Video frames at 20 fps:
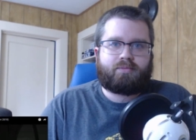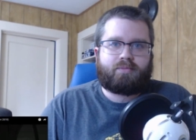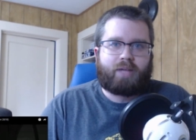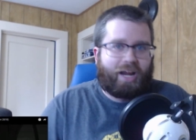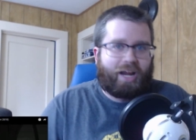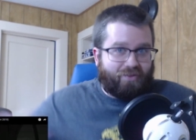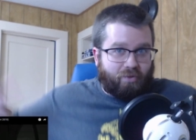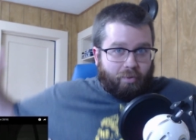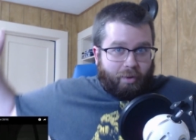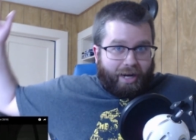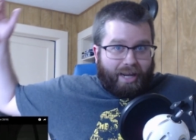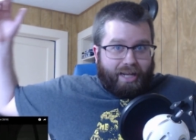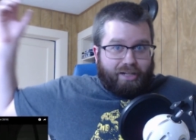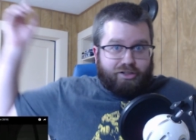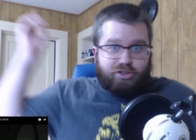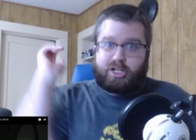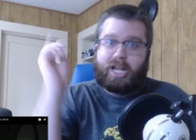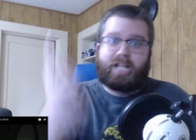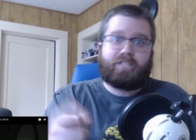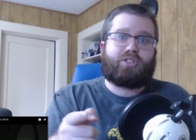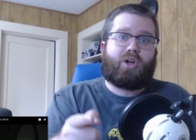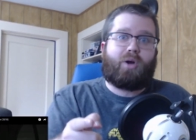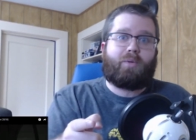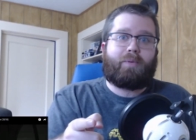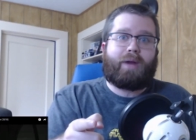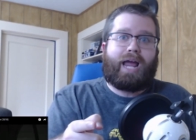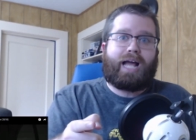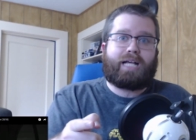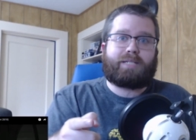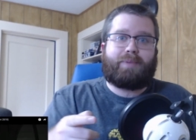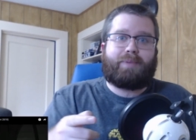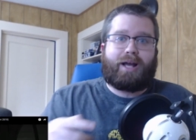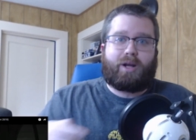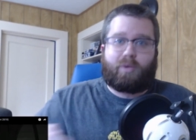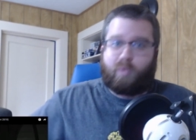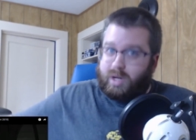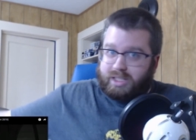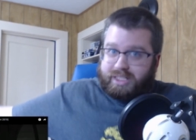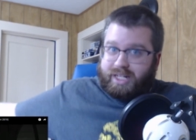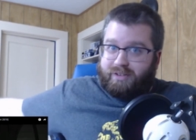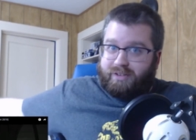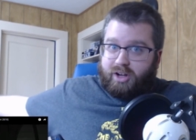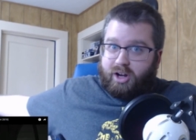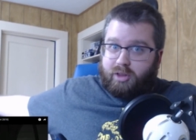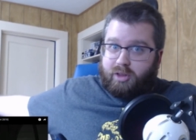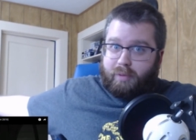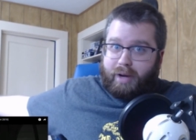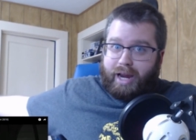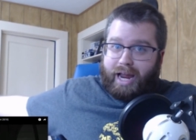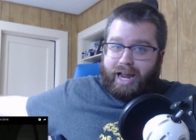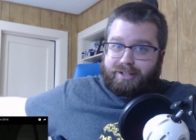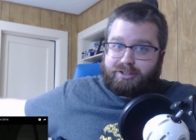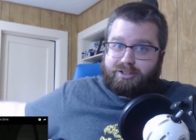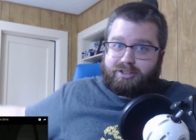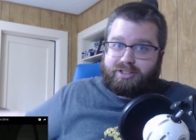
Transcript: Hey everybody, it's Chainsaw Reacts back once again with another reaction.